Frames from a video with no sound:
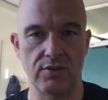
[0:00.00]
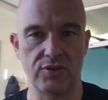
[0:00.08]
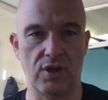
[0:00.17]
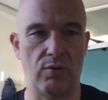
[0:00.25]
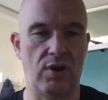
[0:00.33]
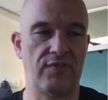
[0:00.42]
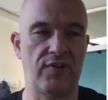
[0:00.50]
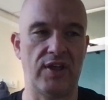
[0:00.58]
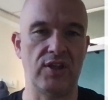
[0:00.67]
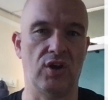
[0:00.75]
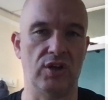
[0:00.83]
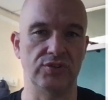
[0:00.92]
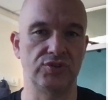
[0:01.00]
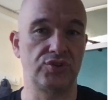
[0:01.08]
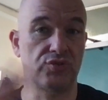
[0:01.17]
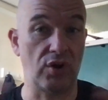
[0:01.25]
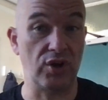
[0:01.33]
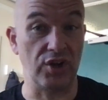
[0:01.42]
So have I gotten
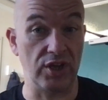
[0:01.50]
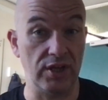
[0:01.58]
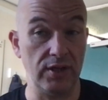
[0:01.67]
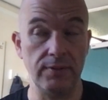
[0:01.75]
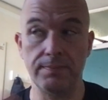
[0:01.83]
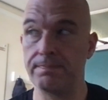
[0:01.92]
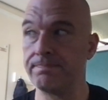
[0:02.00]
stronger?